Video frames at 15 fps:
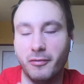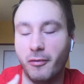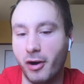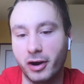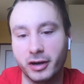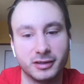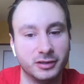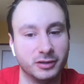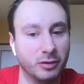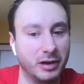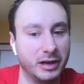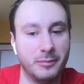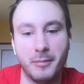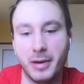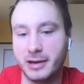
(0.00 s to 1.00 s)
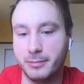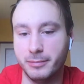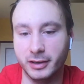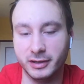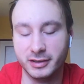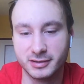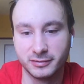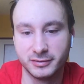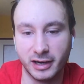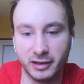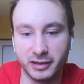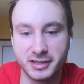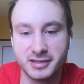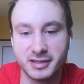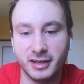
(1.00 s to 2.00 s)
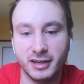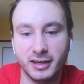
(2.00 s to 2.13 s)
world, and make billions of dollars.